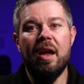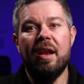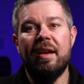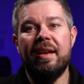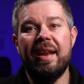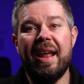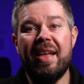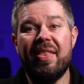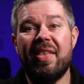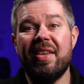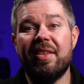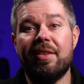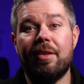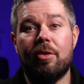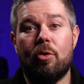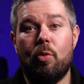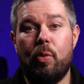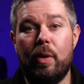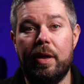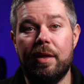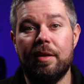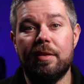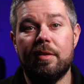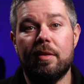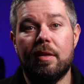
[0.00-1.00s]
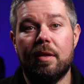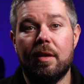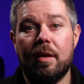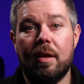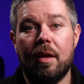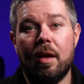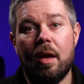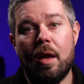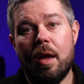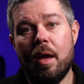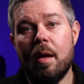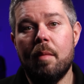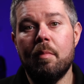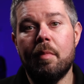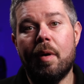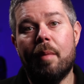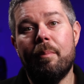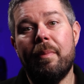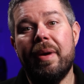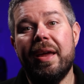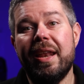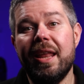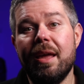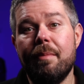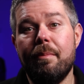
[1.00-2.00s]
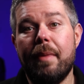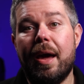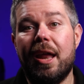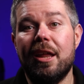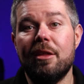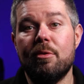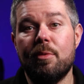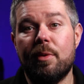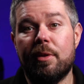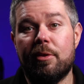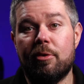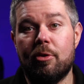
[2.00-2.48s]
Now there's a twist. My media management